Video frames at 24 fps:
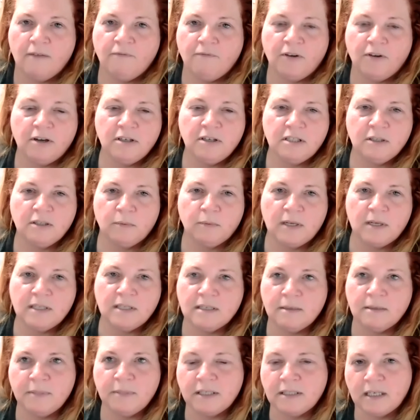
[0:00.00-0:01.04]
at first it
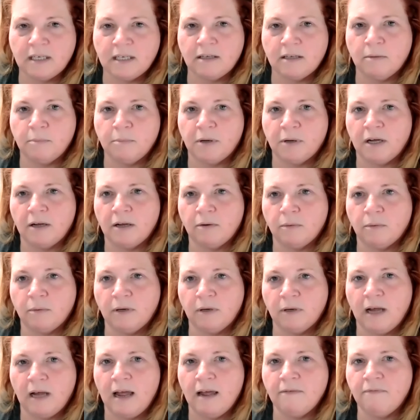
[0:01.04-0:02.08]
wasn't a big deal, but
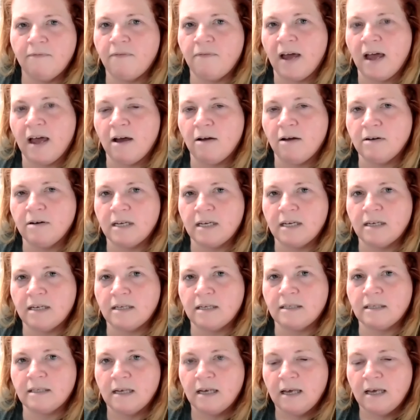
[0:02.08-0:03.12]
what I have found
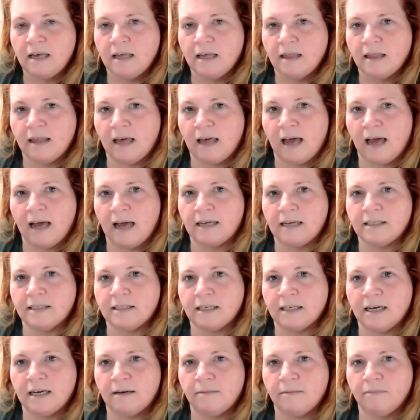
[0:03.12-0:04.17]
is that
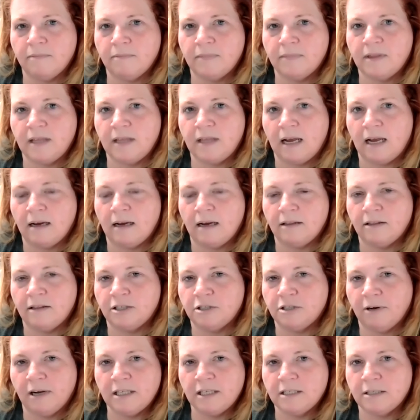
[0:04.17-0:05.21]
the
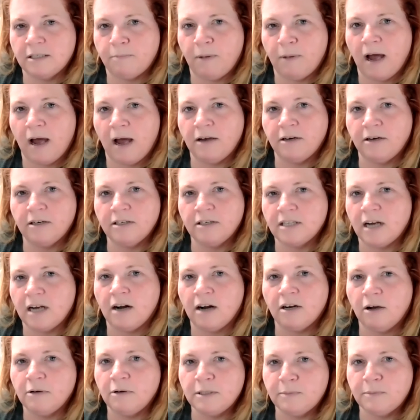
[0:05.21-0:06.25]
transponders
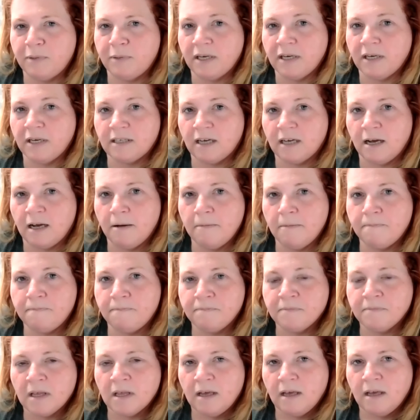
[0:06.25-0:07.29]
aren't always picked up,
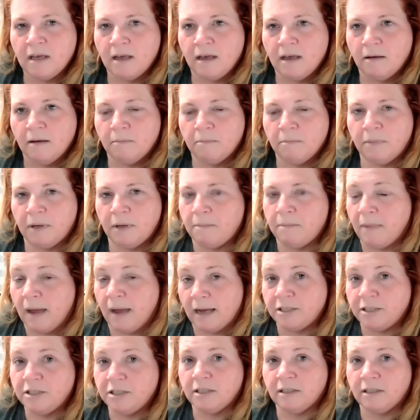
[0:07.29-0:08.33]
but
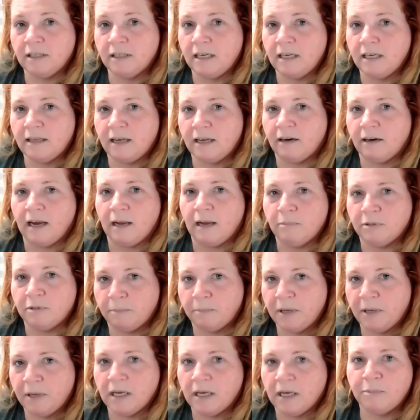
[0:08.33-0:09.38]
magically they're able to
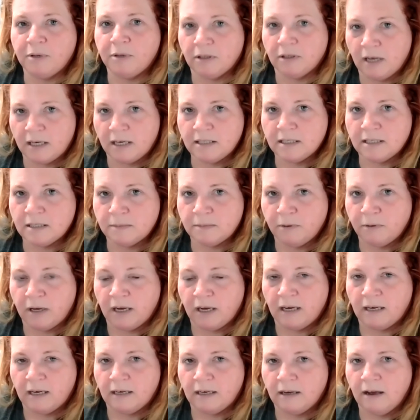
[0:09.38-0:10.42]
pick up your license
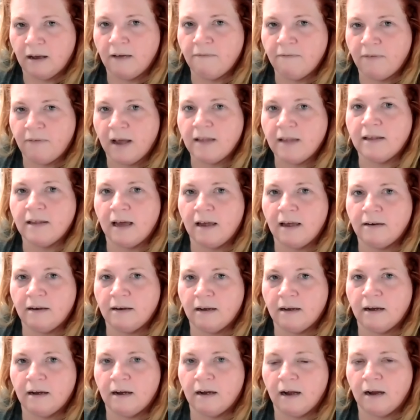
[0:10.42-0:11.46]
plate. Now I find that
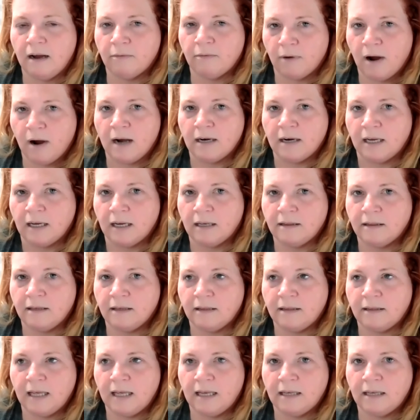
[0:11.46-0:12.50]
ironic
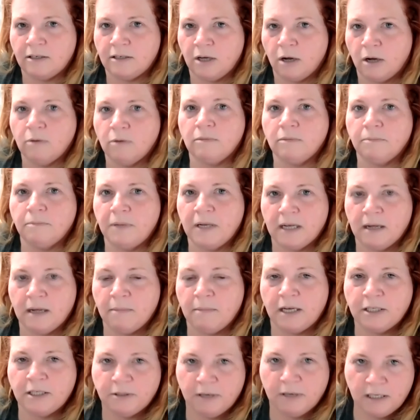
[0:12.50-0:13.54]
that they don't pick up
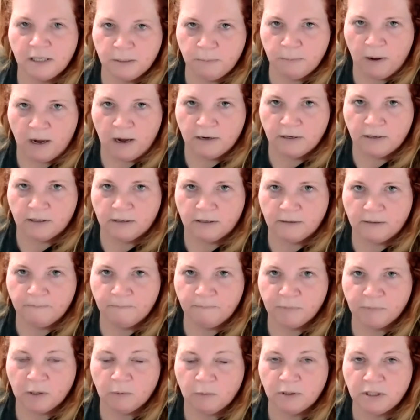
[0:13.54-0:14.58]
my transponder,
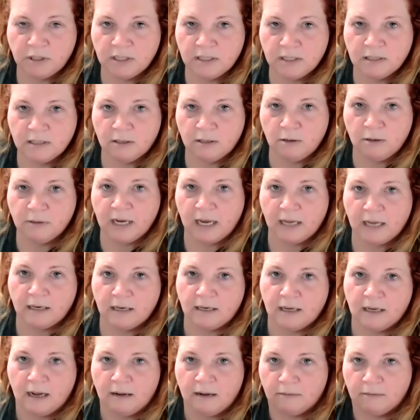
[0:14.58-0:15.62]
which is
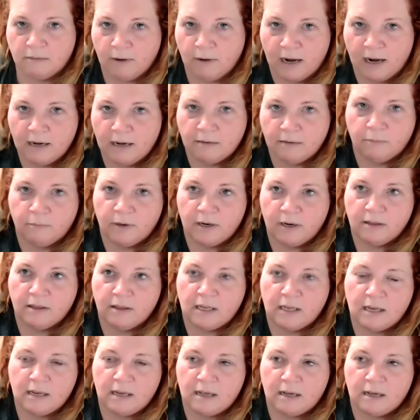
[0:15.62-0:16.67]
located right where
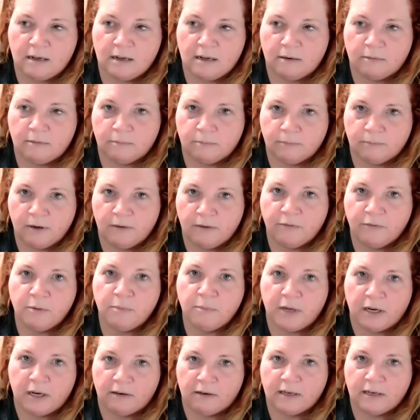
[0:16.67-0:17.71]
the rear view
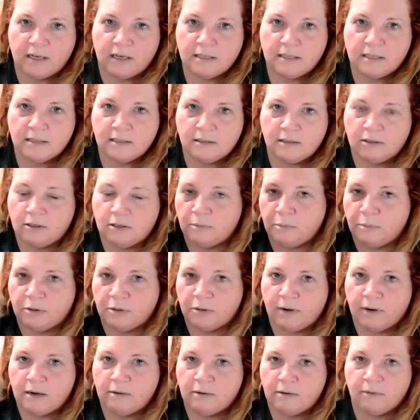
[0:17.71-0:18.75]
mirror is. You know, you put
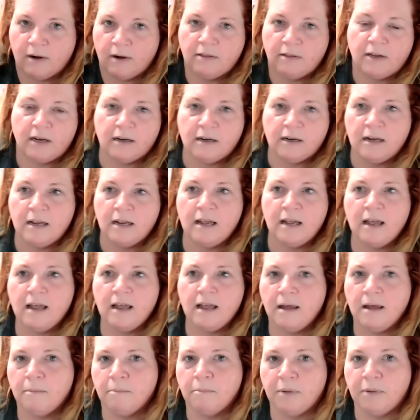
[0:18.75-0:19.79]
it right around there,
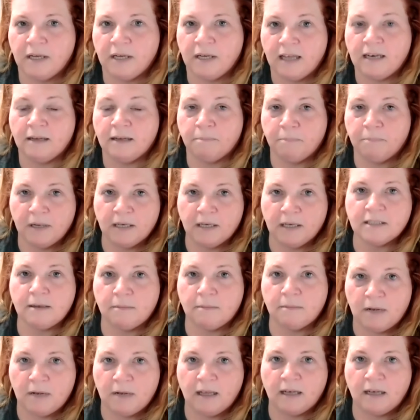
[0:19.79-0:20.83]
but yet it picks up
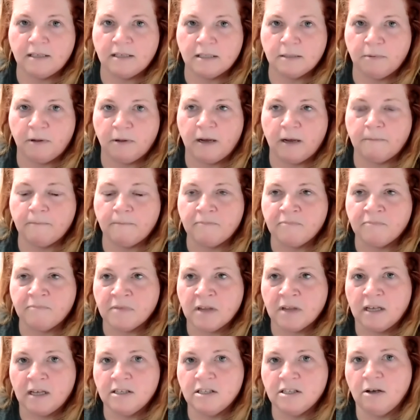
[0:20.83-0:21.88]
my license plate.
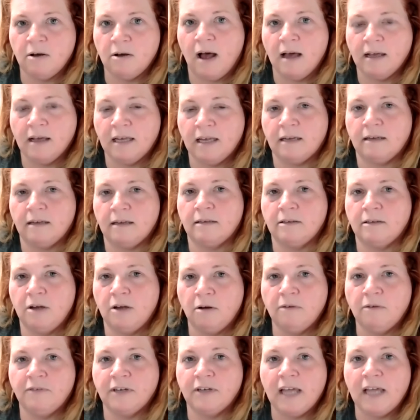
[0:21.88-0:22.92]
So I'll get a
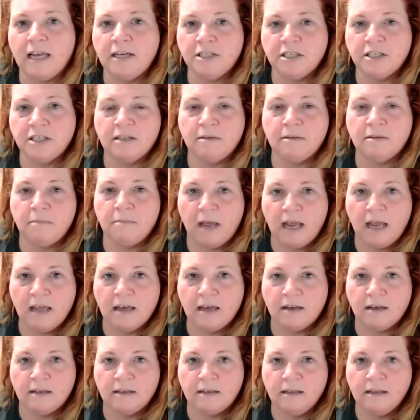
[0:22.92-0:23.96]
notification in the
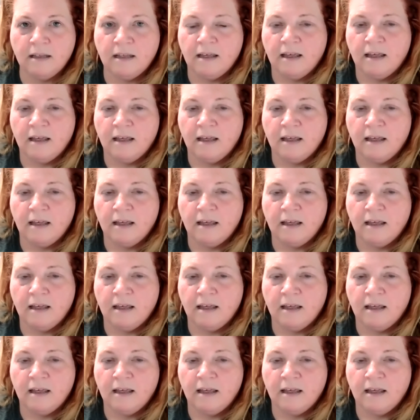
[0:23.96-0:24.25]
mail